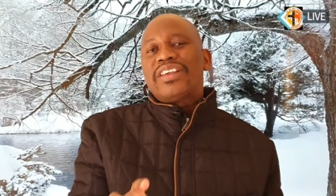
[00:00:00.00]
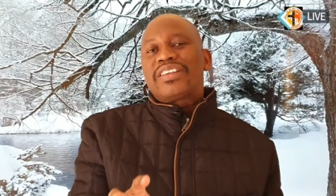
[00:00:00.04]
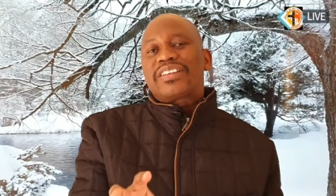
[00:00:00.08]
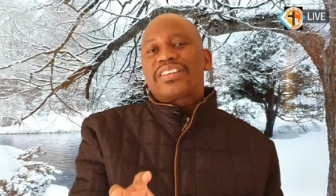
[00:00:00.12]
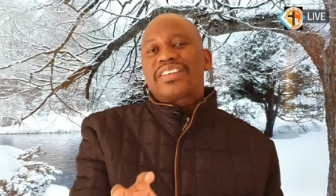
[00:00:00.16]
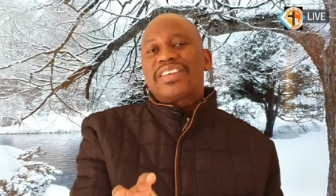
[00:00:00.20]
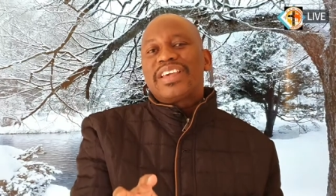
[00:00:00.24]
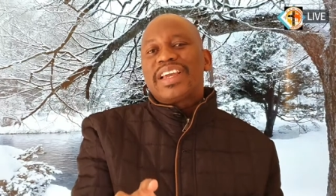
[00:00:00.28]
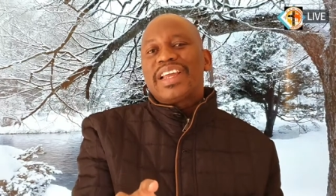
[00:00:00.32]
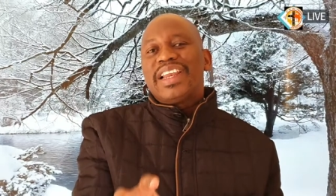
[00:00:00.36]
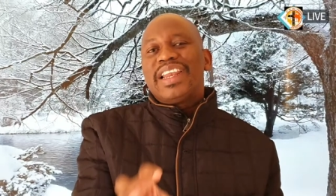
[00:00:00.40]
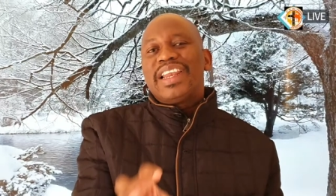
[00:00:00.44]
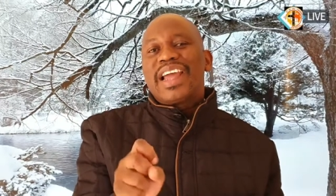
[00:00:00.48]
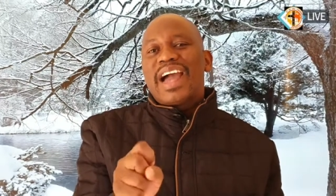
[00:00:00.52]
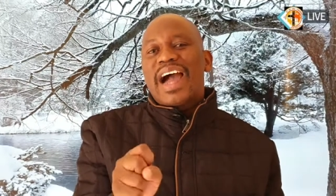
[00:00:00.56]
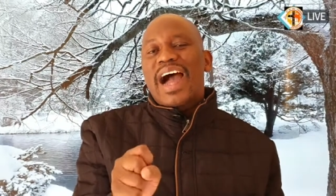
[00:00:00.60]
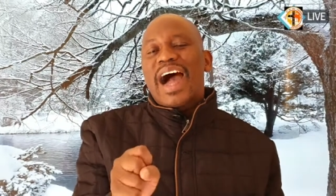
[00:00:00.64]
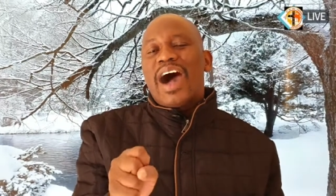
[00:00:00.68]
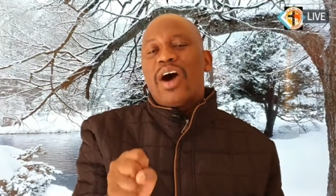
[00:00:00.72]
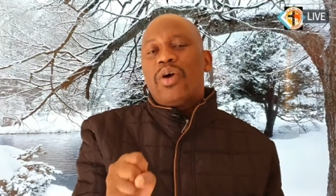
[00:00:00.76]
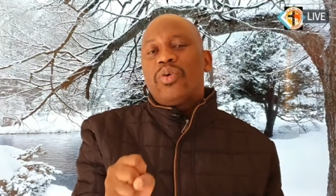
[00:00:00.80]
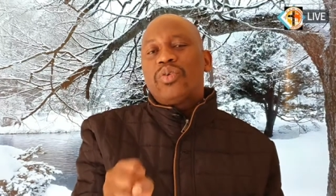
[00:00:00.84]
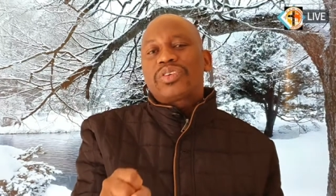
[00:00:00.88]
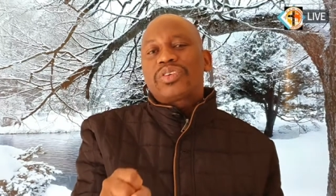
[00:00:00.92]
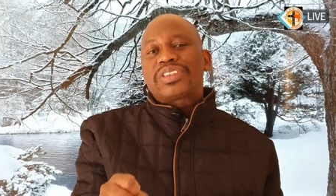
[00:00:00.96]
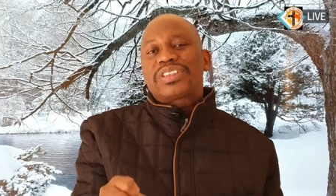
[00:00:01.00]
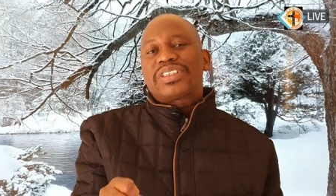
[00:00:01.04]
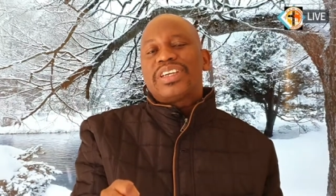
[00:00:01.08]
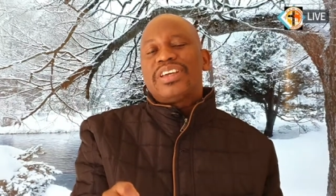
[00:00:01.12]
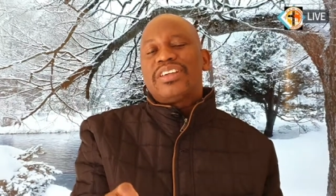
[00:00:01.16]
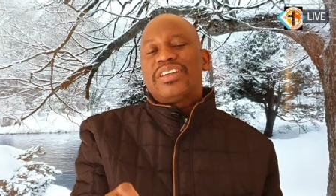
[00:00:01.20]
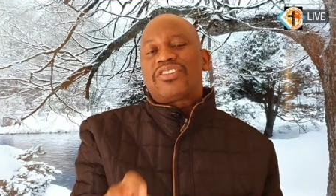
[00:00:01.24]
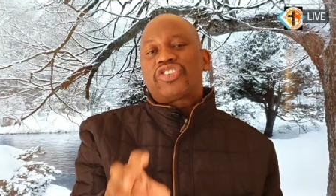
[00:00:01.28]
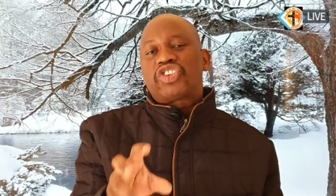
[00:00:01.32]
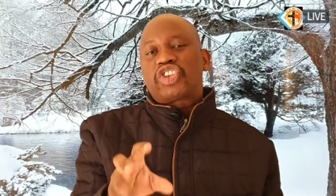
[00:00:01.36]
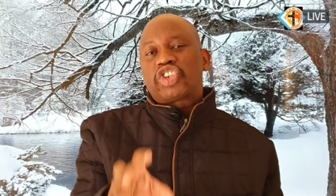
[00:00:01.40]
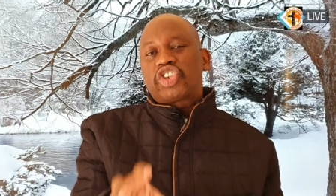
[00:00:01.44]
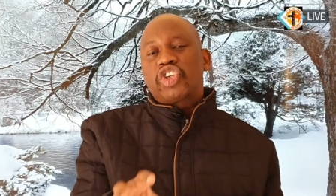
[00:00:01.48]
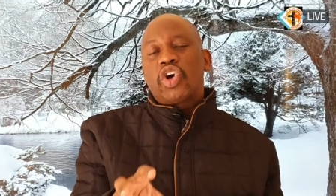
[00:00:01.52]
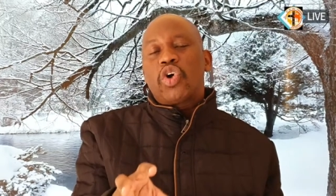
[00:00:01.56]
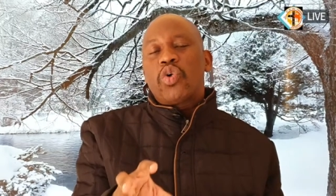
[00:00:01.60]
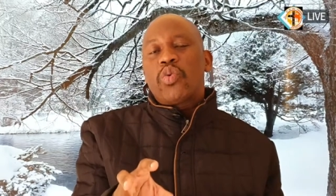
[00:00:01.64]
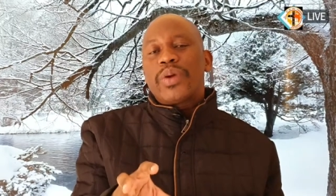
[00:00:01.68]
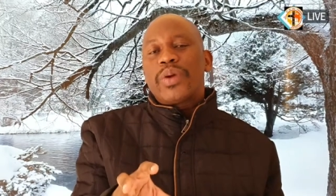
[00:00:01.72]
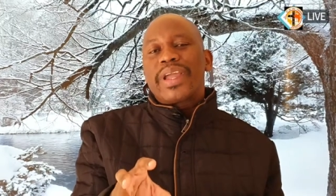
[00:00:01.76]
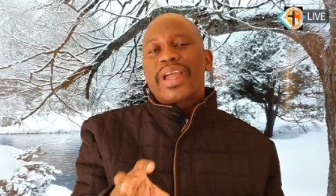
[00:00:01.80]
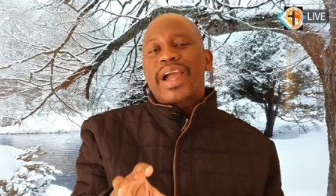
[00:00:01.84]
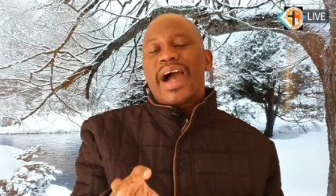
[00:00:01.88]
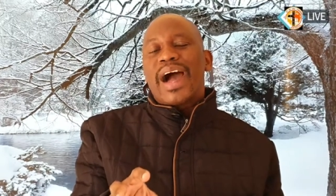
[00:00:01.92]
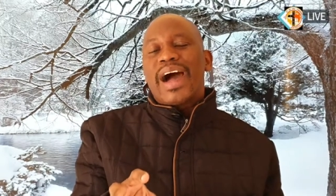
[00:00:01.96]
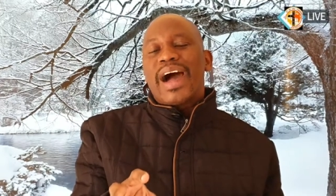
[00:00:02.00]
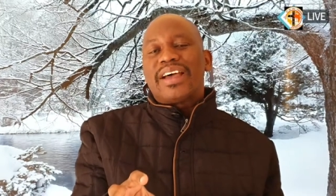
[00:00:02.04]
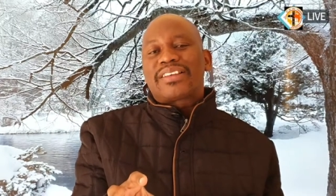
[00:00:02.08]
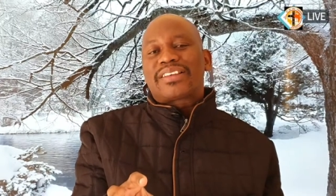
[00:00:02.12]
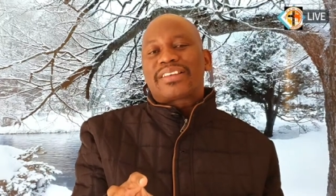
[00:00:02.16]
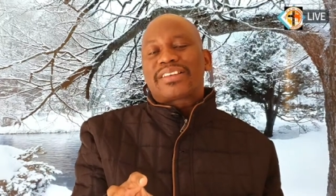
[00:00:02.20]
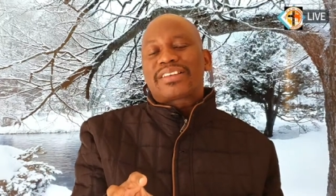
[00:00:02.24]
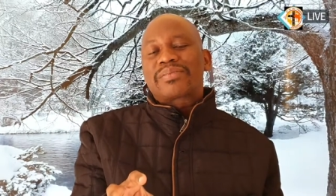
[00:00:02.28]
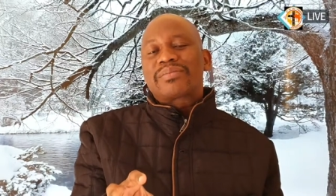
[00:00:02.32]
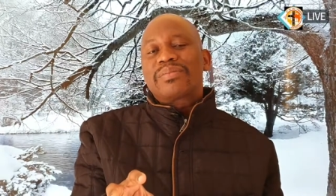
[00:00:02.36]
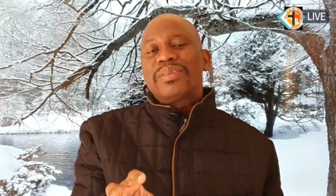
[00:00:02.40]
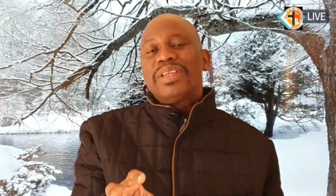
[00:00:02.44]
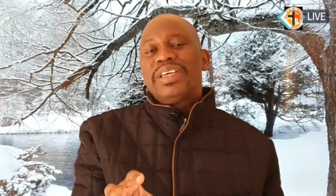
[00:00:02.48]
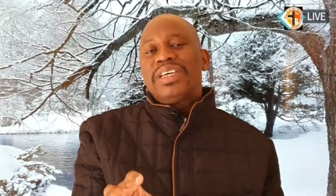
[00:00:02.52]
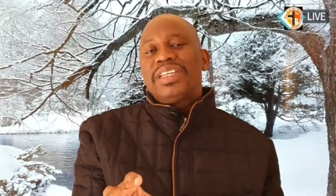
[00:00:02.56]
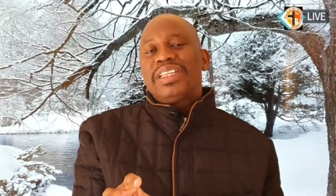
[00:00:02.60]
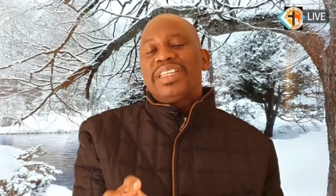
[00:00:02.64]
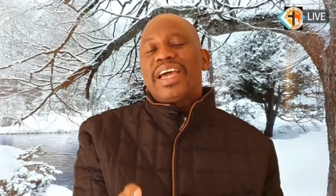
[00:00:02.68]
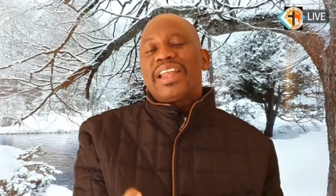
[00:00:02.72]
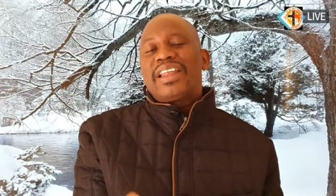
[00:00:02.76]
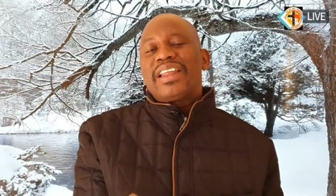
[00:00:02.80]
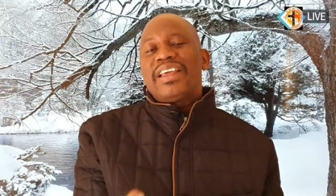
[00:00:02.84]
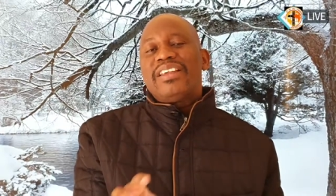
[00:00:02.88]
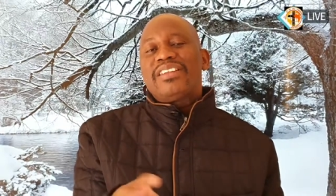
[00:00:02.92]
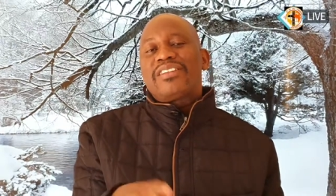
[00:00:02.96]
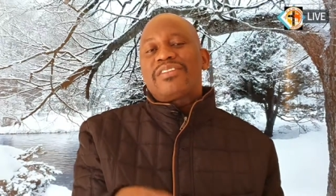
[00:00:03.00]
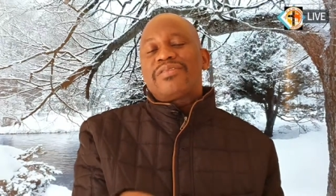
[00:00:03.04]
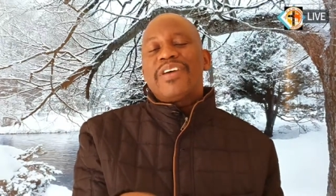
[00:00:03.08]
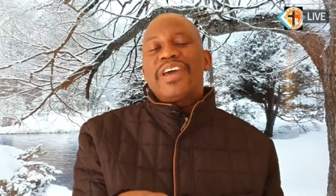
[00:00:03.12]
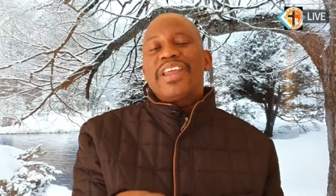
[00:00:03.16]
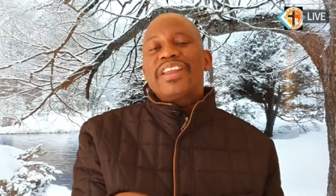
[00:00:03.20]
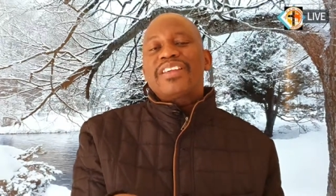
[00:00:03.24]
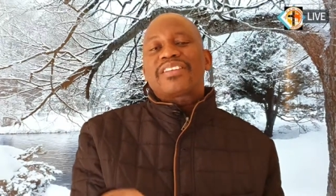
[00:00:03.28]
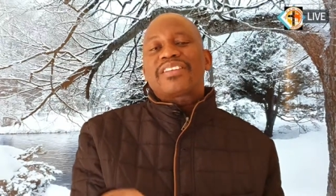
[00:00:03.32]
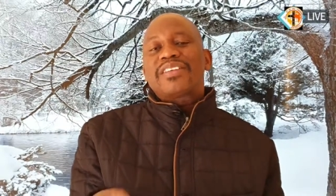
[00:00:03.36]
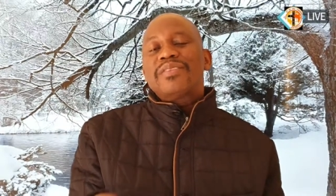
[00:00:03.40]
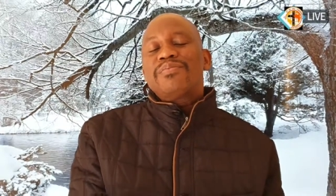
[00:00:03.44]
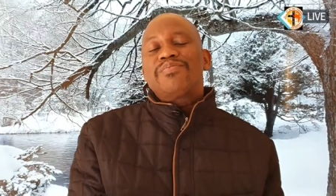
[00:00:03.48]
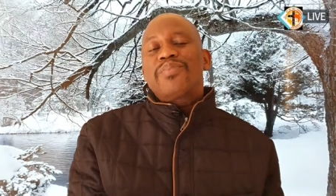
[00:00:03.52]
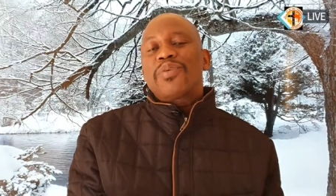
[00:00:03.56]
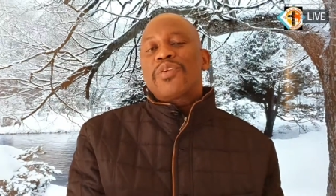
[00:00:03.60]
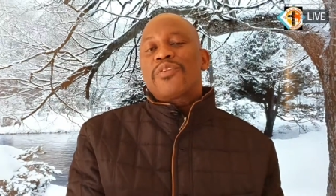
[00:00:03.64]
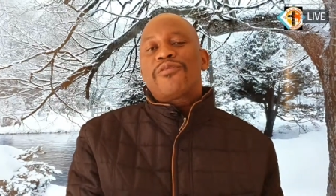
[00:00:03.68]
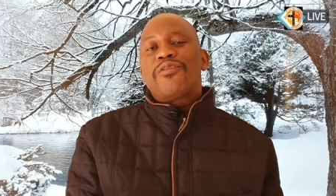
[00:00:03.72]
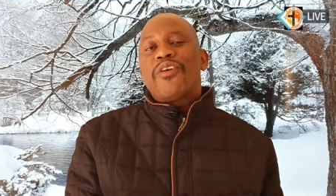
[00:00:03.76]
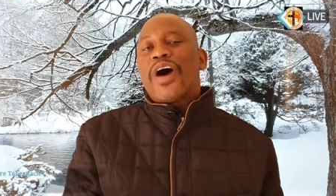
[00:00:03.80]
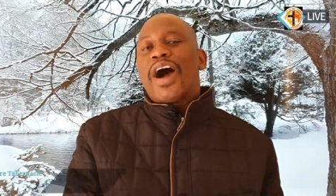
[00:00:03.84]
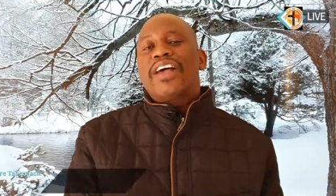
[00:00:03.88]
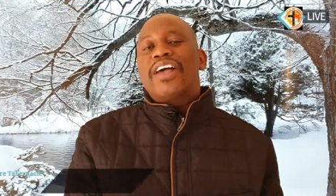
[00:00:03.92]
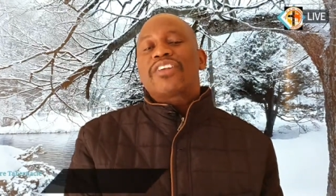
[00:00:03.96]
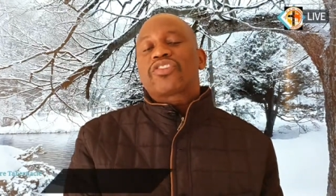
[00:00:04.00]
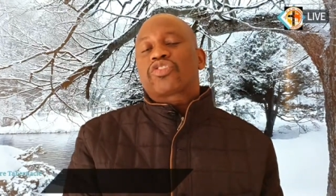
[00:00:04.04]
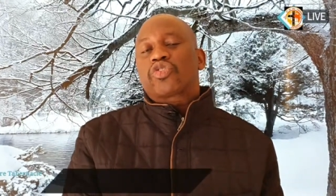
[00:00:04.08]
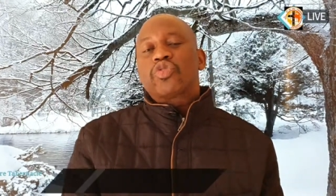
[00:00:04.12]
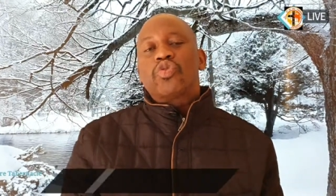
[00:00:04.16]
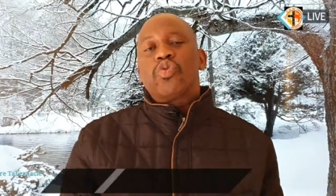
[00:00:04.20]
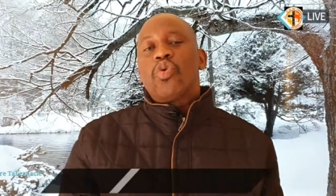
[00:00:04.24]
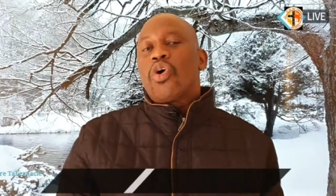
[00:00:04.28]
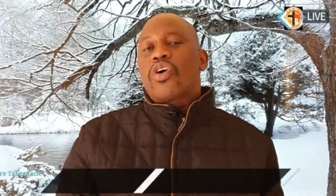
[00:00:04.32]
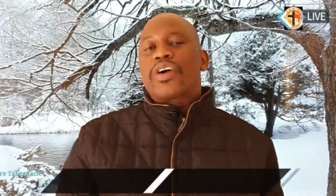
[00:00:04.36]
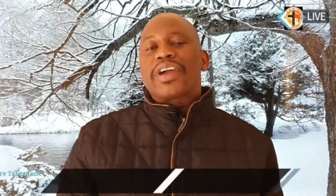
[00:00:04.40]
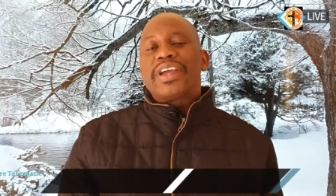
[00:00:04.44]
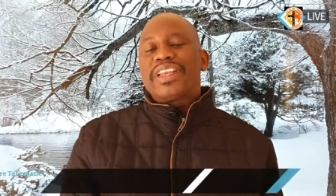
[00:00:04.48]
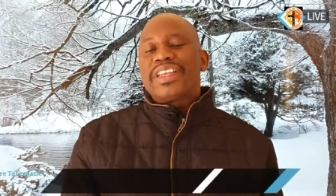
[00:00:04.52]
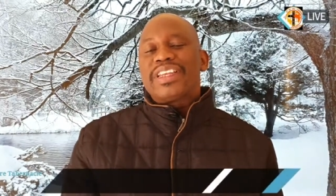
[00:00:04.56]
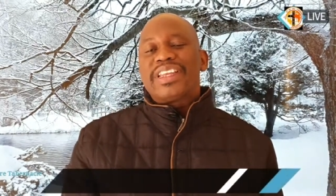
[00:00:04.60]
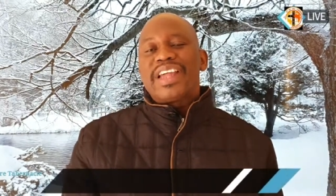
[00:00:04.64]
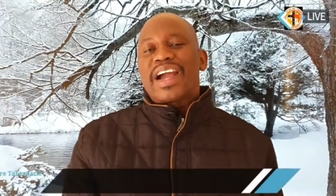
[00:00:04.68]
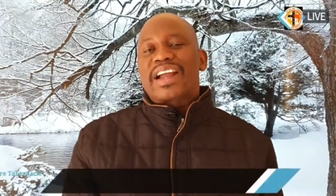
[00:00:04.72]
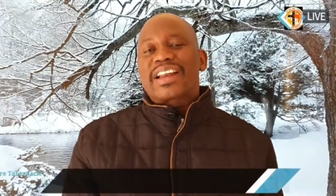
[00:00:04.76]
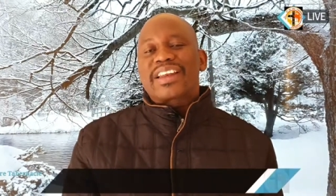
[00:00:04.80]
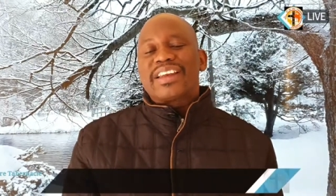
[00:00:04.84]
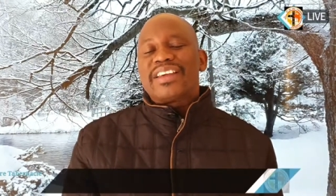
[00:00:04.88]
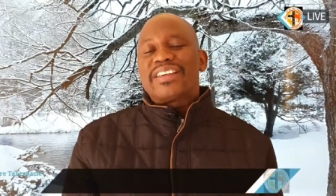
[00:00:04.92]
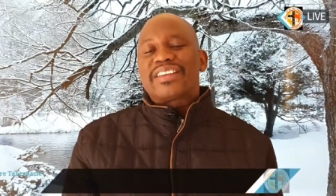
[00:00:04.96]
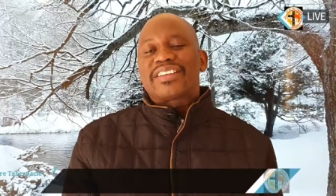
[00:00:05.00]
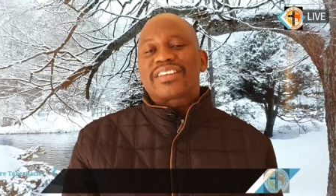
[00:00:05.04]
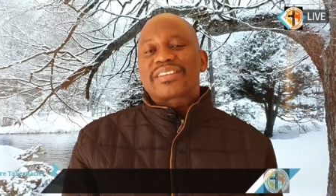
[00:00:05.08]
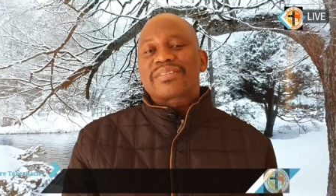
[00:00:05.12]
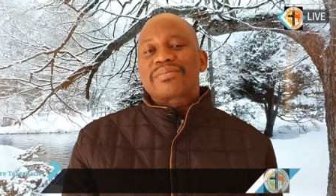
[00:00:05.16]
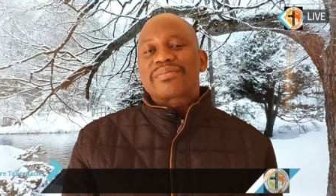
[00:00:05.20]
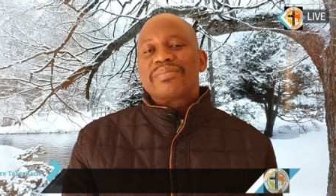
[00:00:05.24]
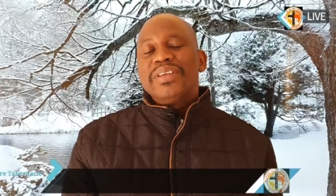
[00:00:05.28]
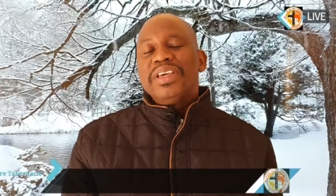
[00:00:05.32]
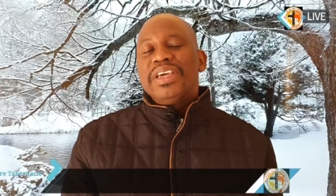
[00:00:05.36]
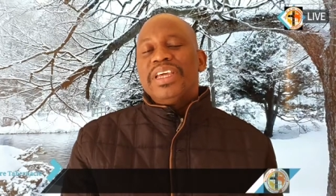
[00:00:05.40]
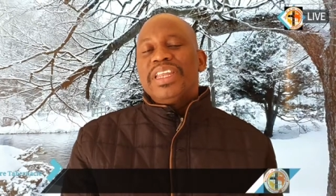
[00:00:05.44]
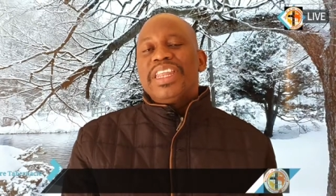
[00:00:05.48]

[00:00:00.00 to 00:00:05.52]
is singling out, is showing us that it's very simple for us to walk in darkness.